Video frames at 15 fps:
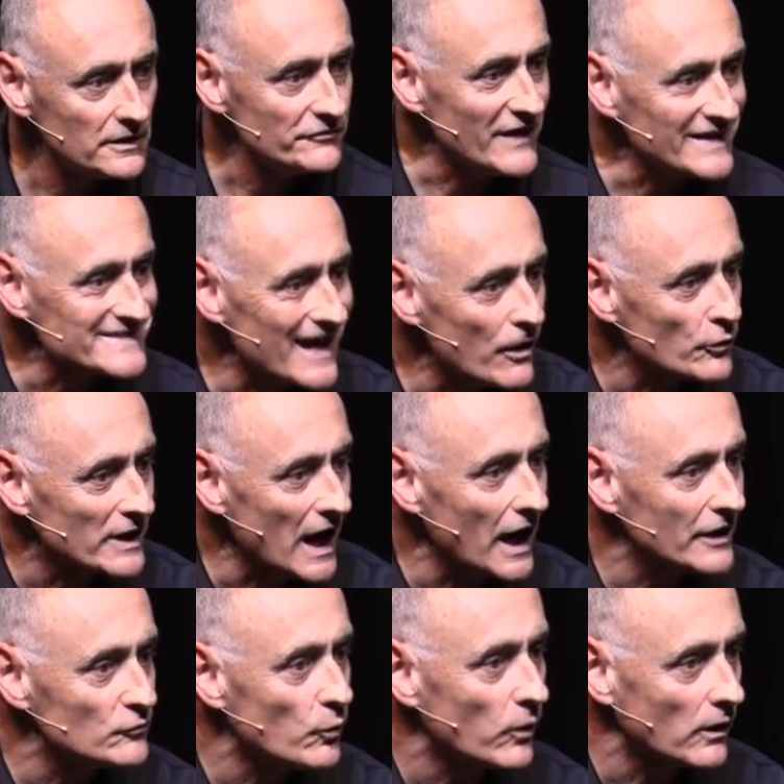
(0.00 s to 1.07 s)
That's how
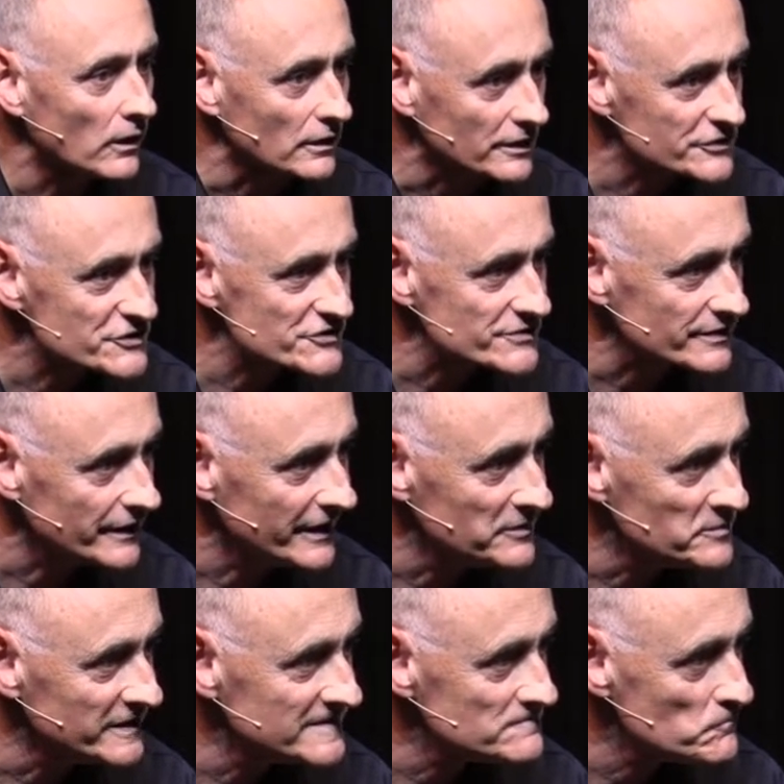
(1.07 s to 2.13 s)
God works.
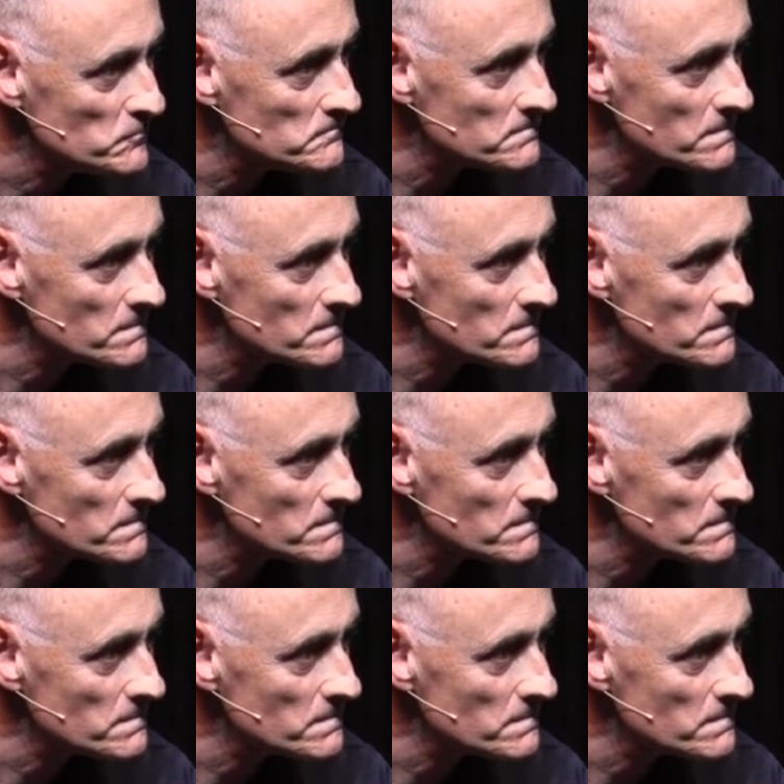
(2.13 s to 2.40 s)
Amen.